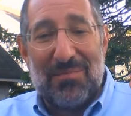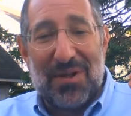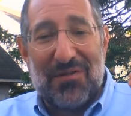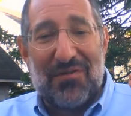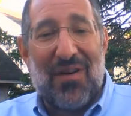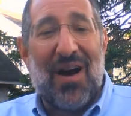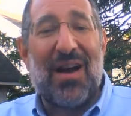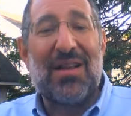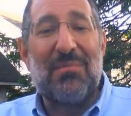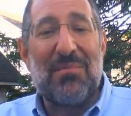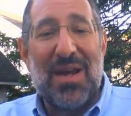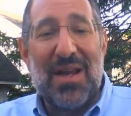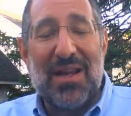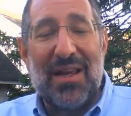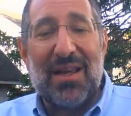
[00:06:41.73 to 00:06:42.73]
but find
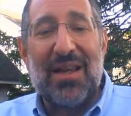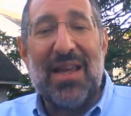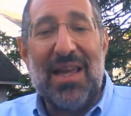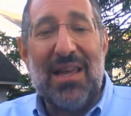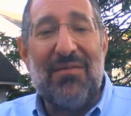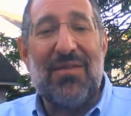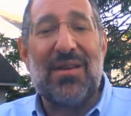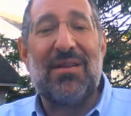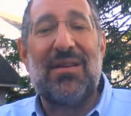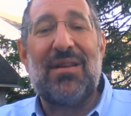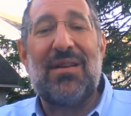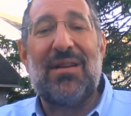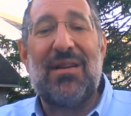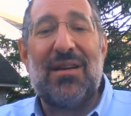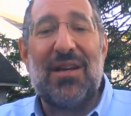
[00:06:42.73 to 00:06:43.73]
meaning even
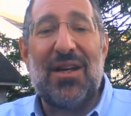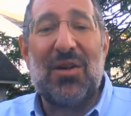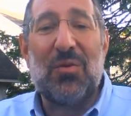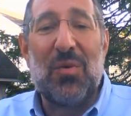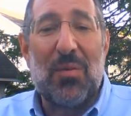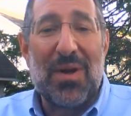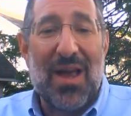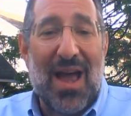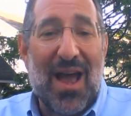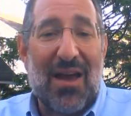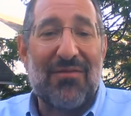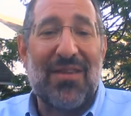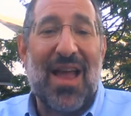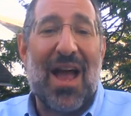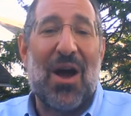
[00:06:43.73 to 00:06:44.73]
in what we
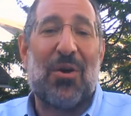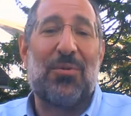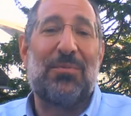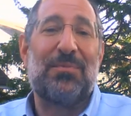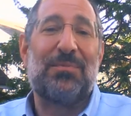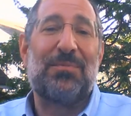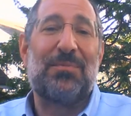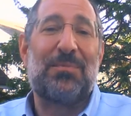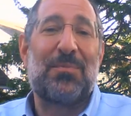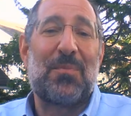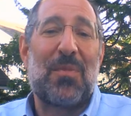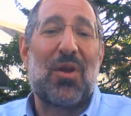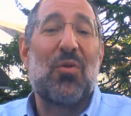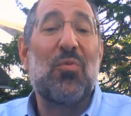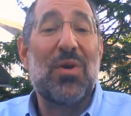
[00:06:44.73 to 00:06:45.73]
have now.
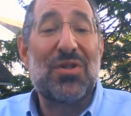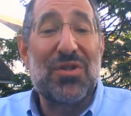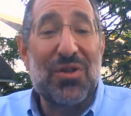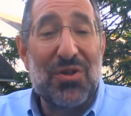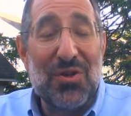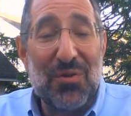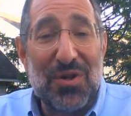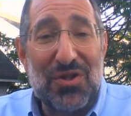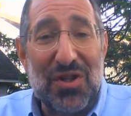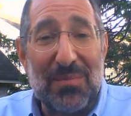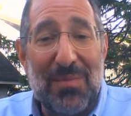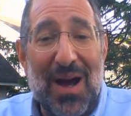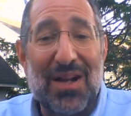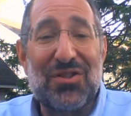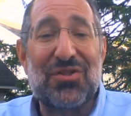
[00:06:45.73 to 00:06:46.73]
Wishing you a
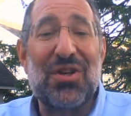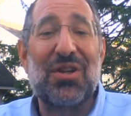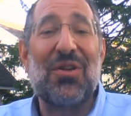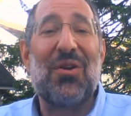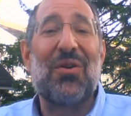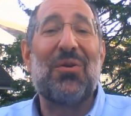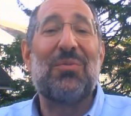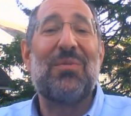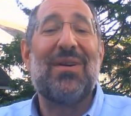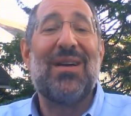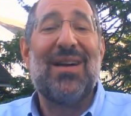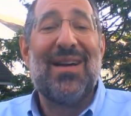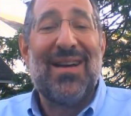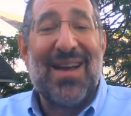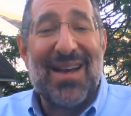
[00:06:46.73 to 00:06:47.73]
Shabbat Shalom
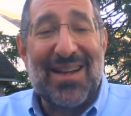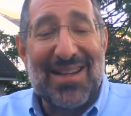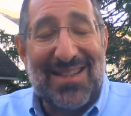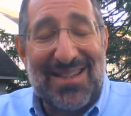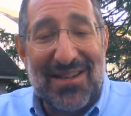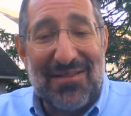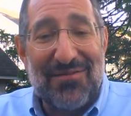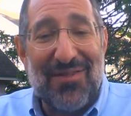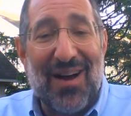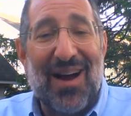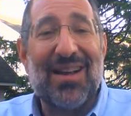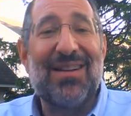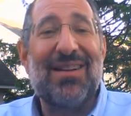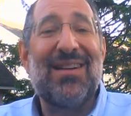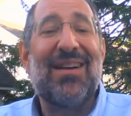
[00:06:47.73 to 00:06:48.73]
and a
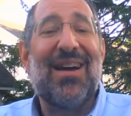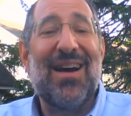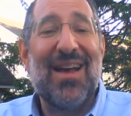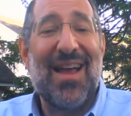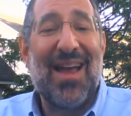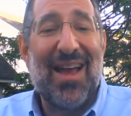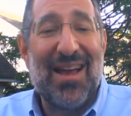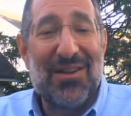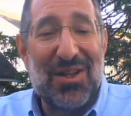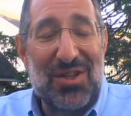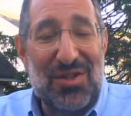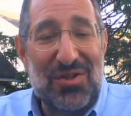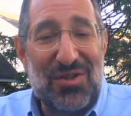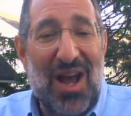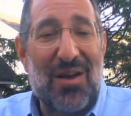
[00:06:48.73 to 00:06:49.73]
Sivan ahead.
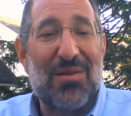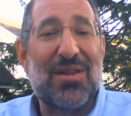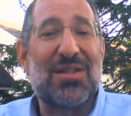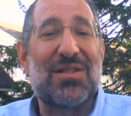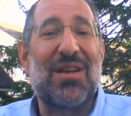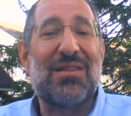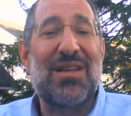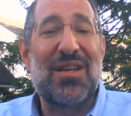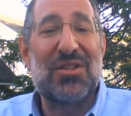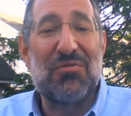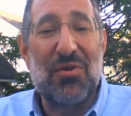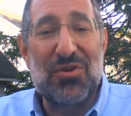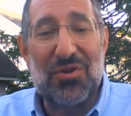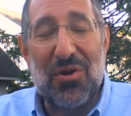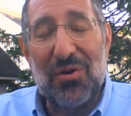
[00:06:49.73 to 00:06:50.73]
This Sunday is
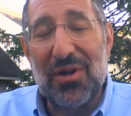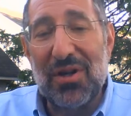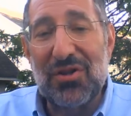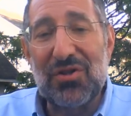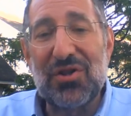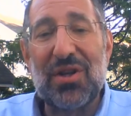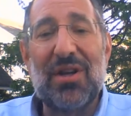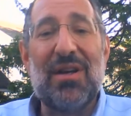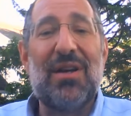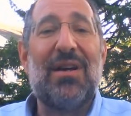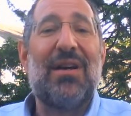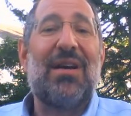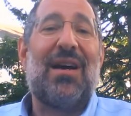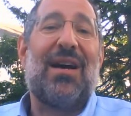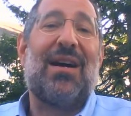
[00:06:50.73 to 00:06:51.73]
Rosh Chodesh,
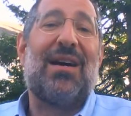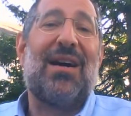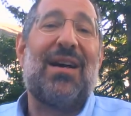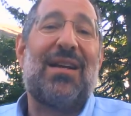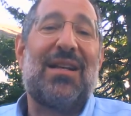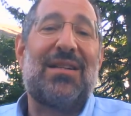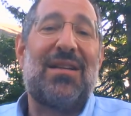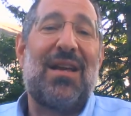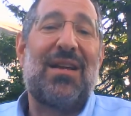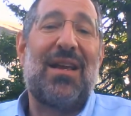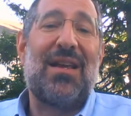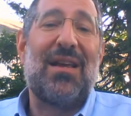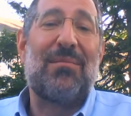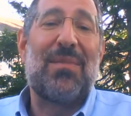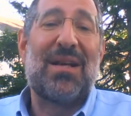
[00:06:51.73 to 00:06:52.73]
and
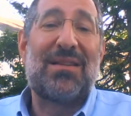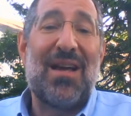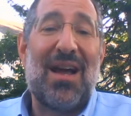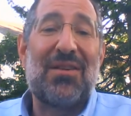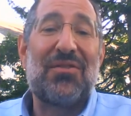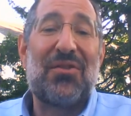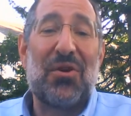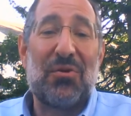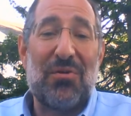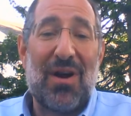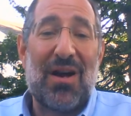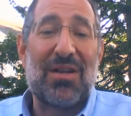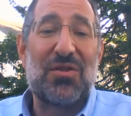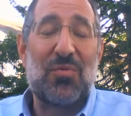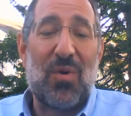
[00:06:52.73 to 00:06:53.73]
a Matan
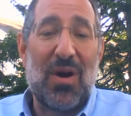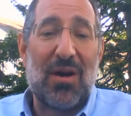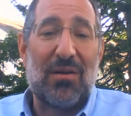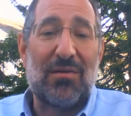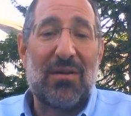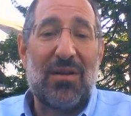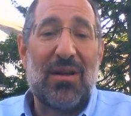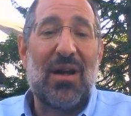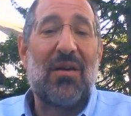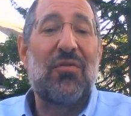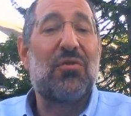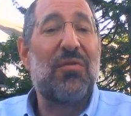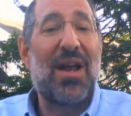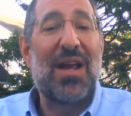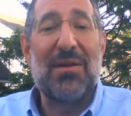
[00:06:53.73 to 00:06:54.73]
Torah as well, of
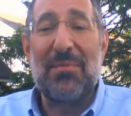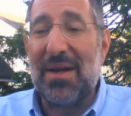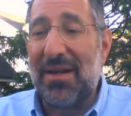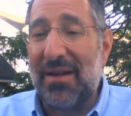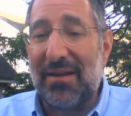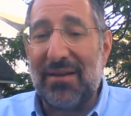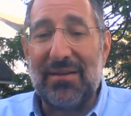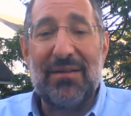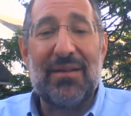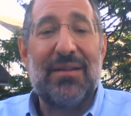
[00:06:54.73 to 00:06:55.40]
great meaning.